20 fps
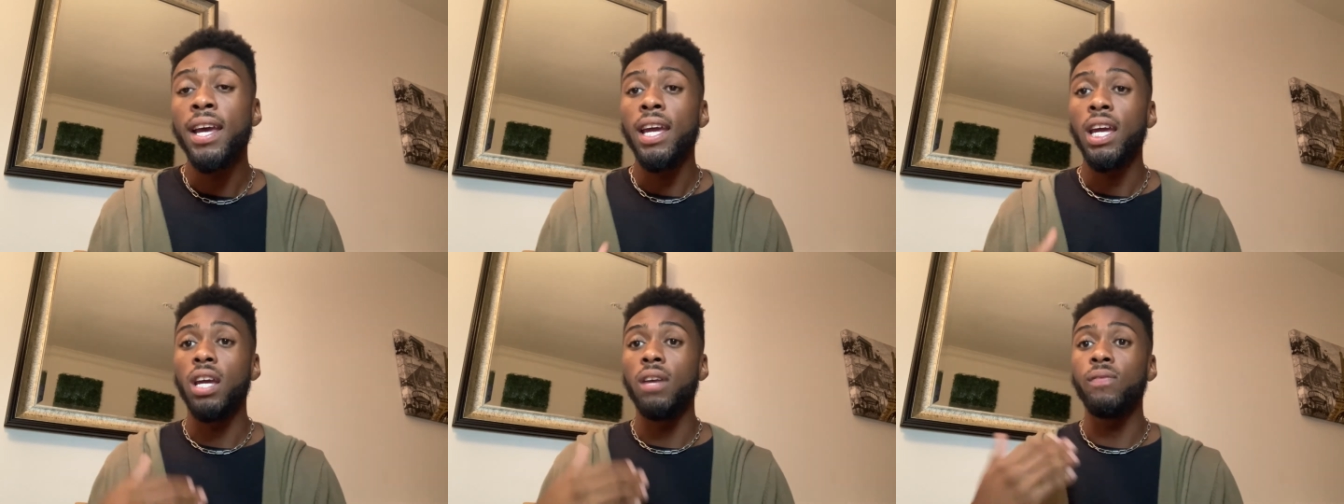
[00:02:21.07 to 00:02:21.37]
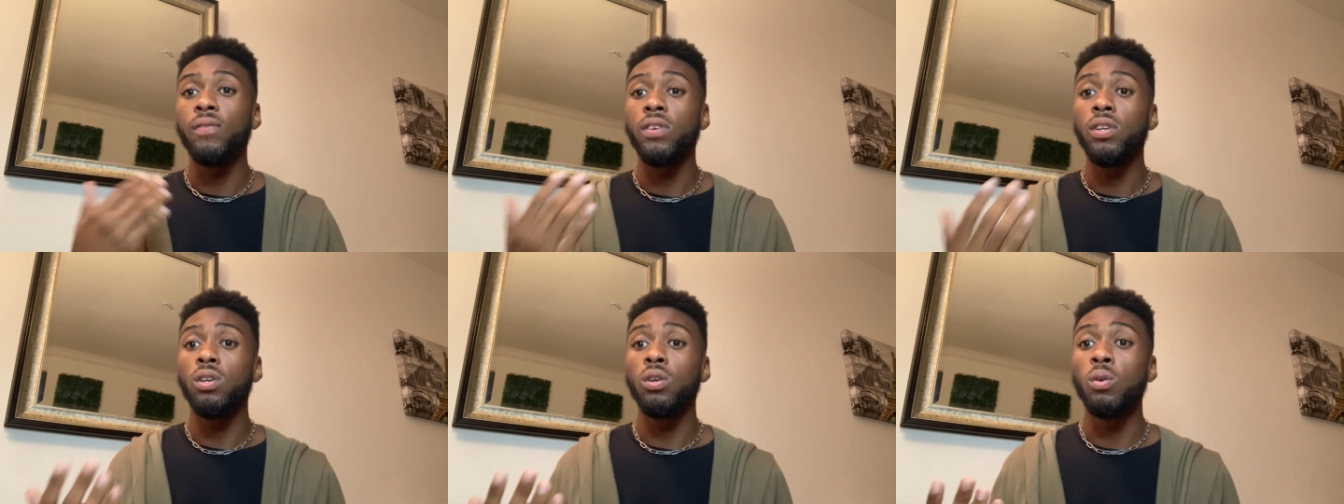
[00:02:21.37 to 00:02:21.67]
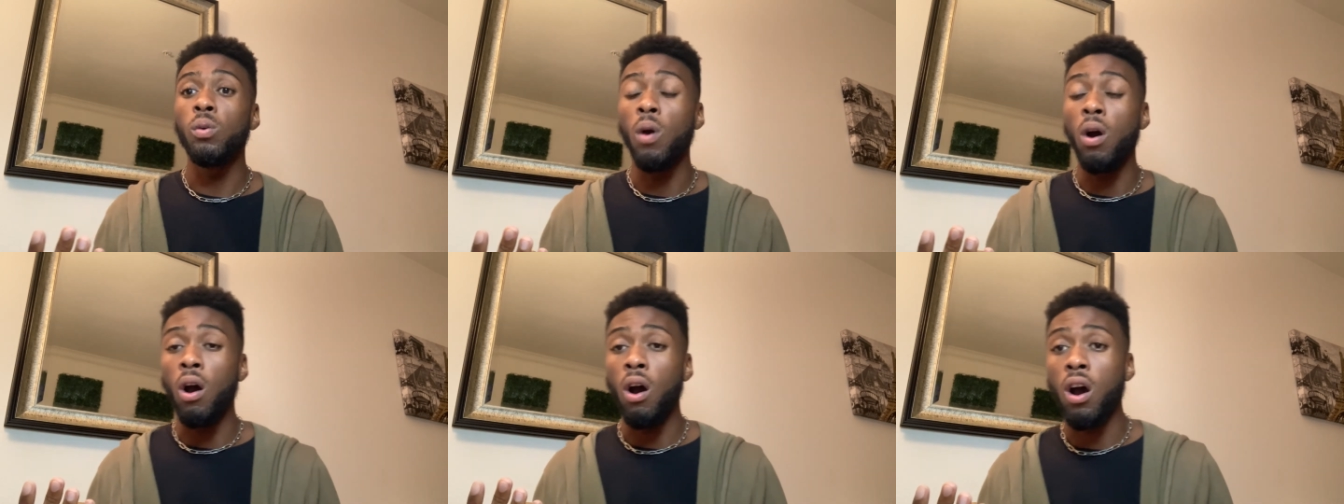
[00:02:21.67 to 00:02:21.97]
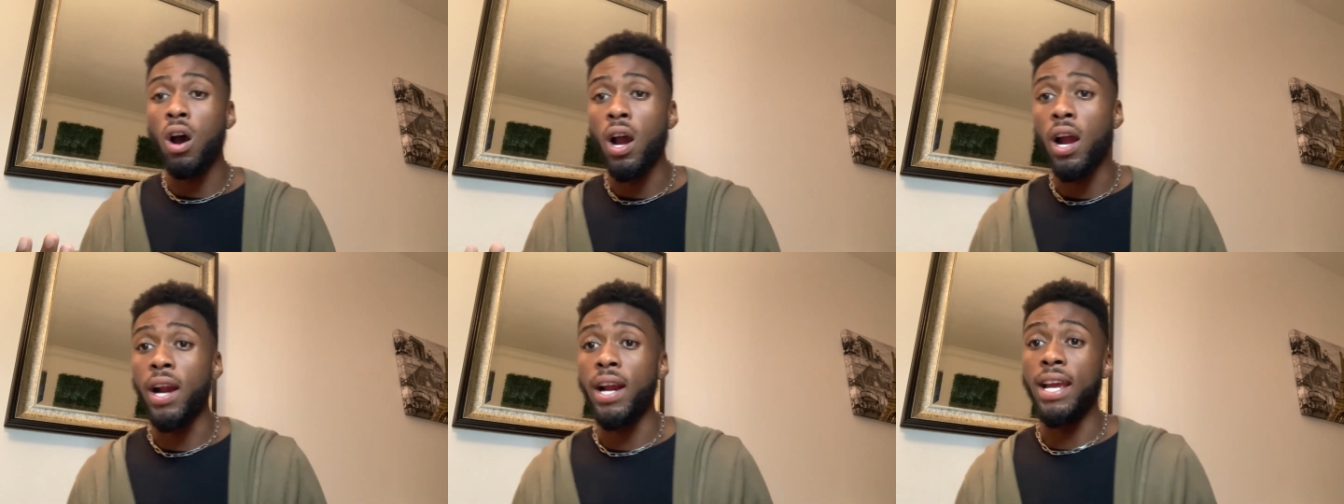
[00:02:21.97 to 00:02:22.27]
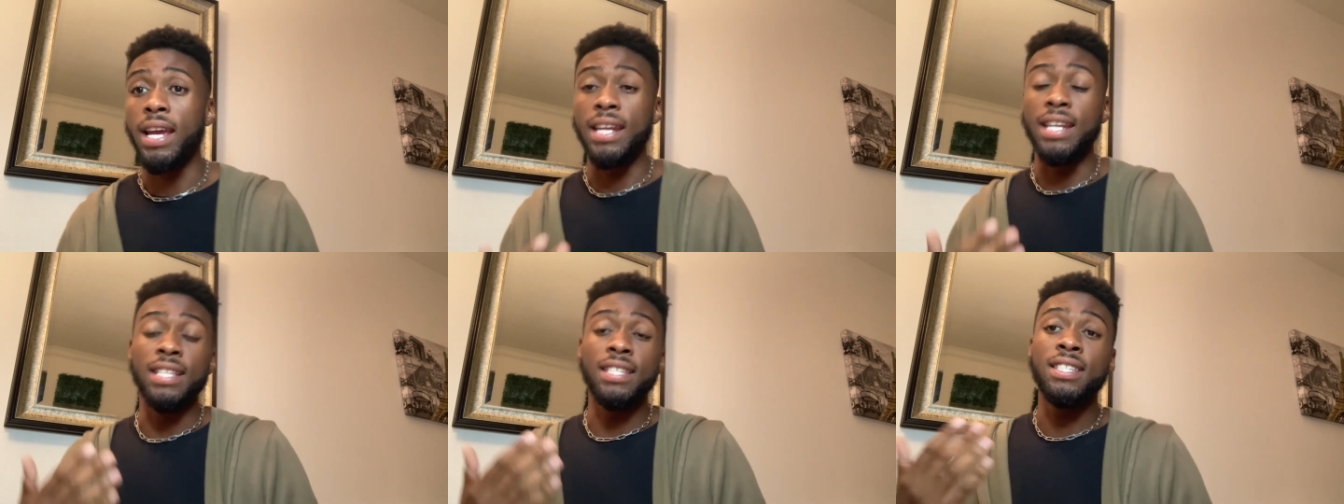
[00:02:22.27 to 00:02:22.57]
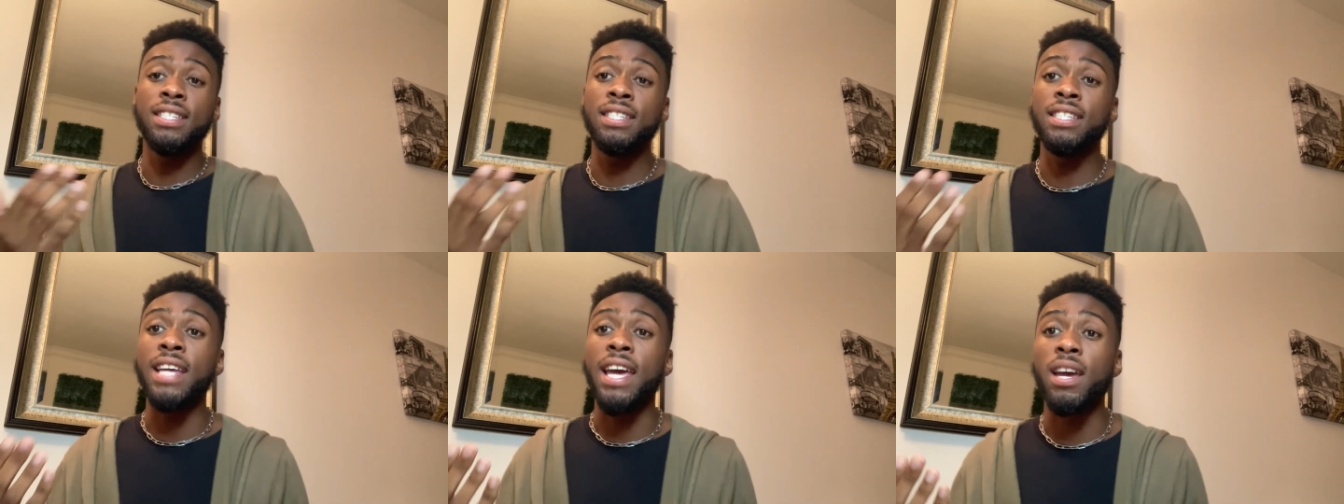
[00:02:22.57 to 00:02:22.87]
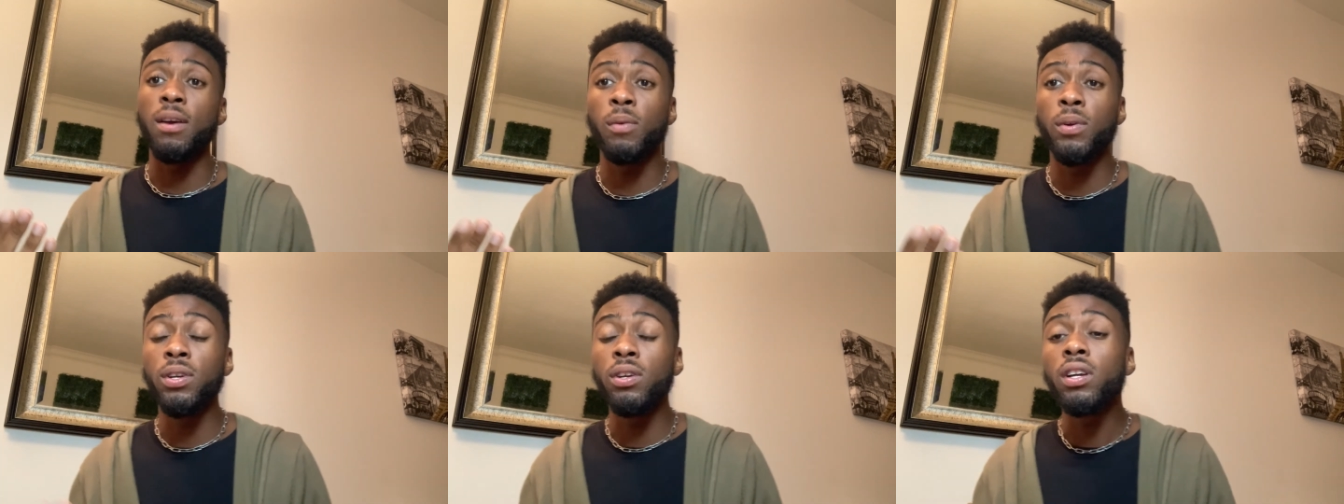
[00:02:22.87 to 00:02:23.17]
if you are in a state
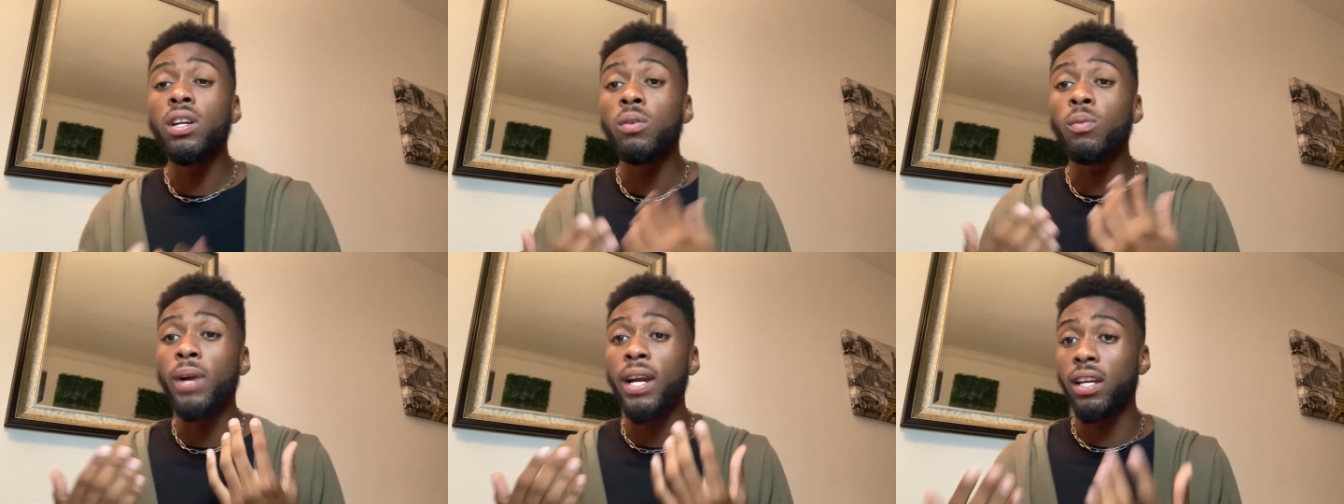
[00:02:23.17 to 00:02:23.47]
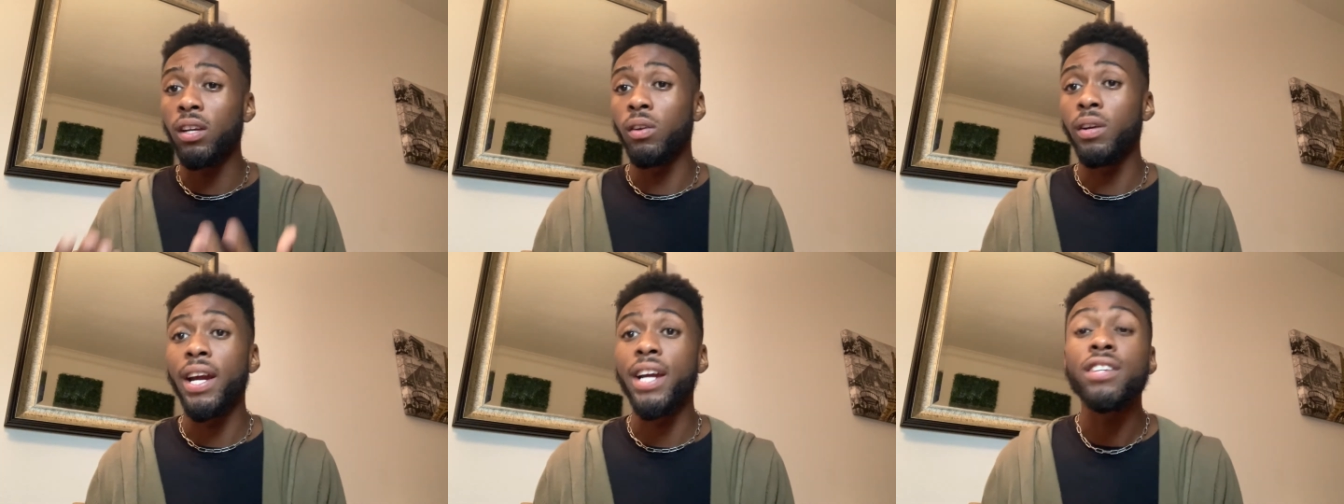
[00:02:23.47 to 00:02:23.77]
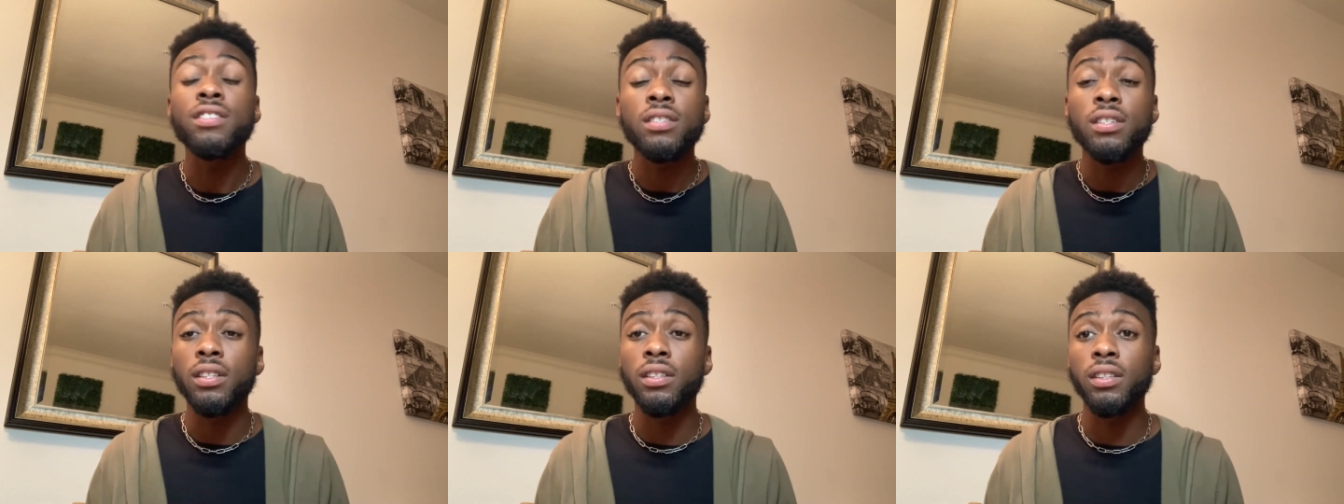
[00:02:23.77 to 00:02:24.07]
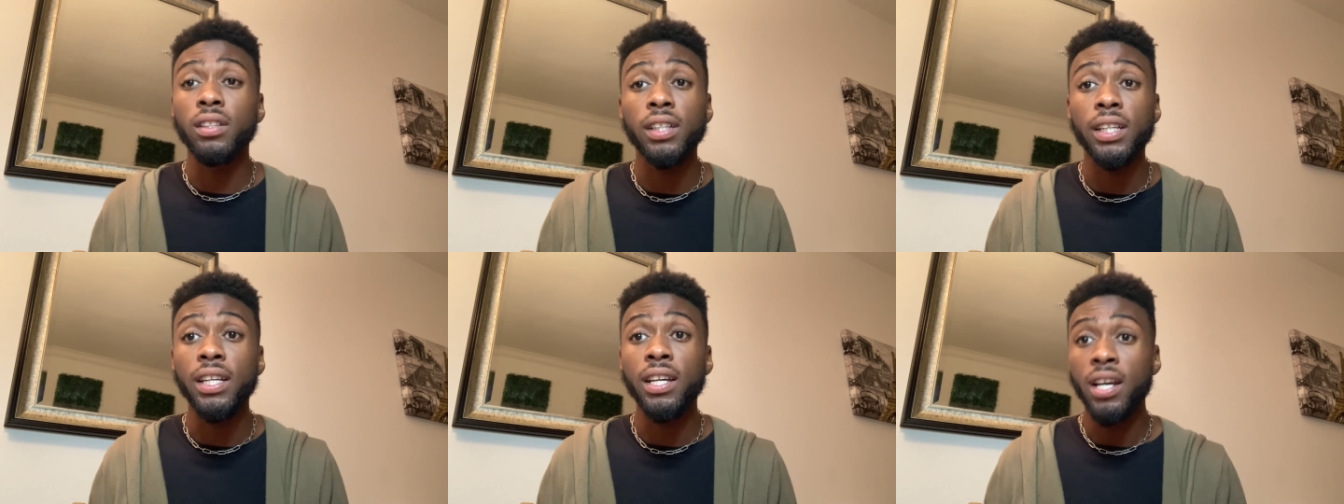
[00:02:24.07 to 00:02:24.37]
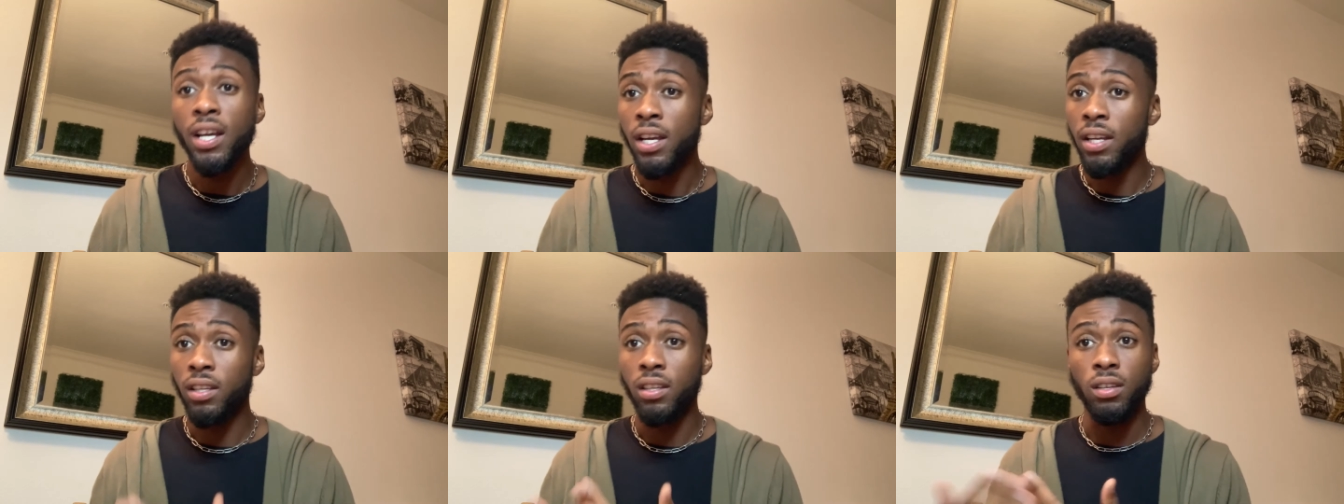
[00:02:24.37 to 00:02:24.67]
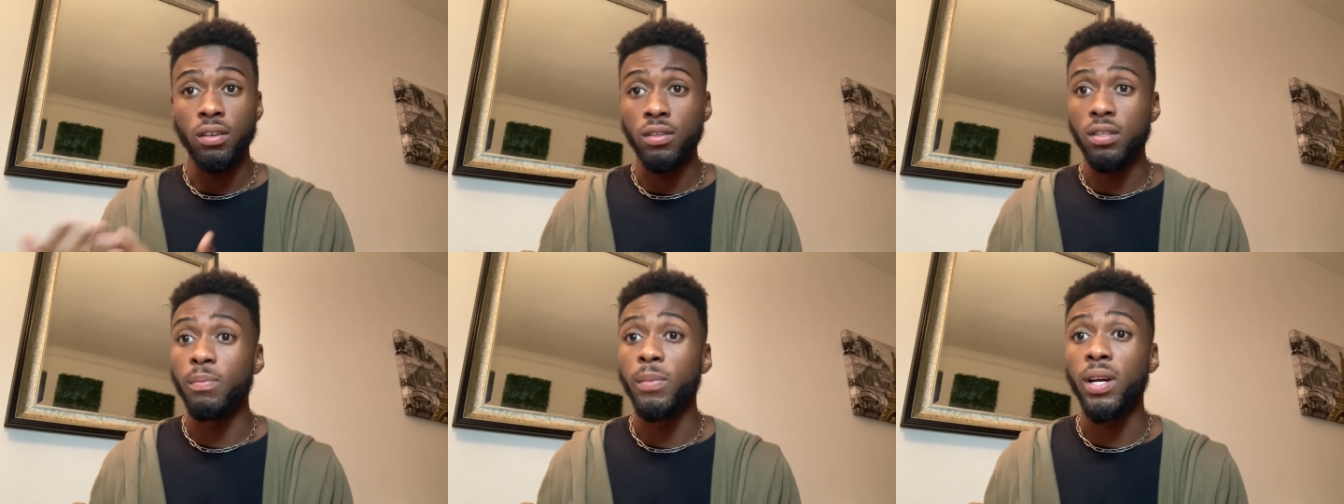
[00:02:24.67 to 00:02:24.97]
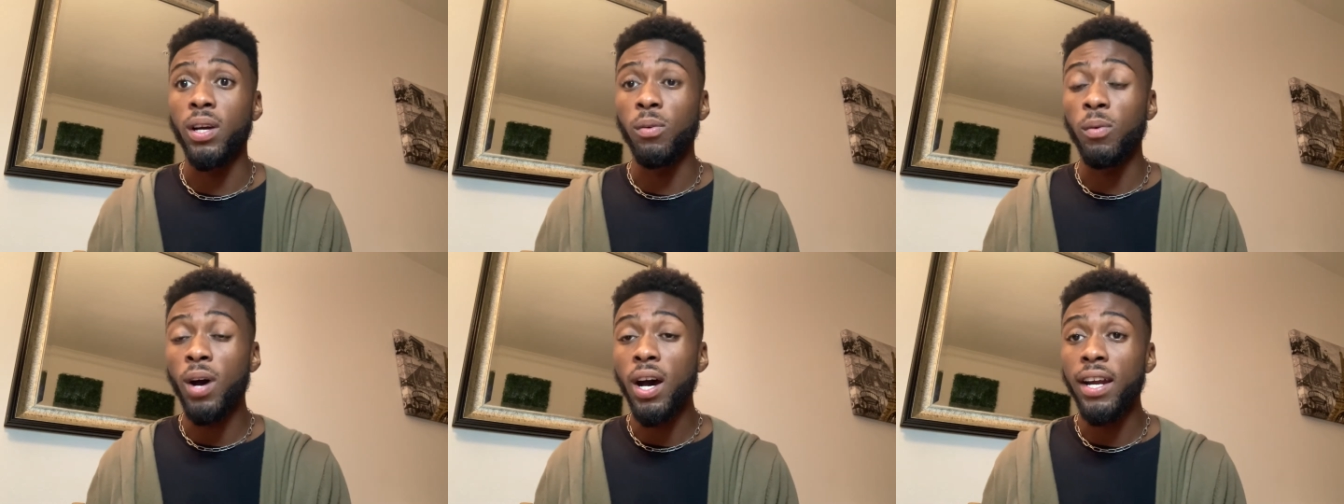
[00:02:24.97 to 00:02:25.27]
where you can recreationally use
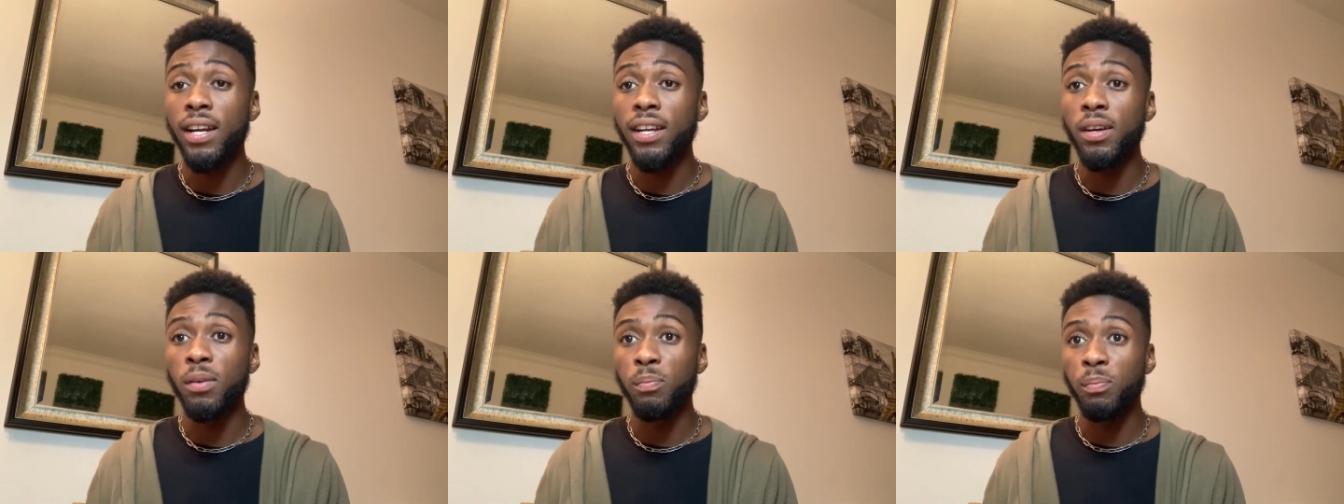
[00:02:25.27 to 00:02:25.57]
marijuana,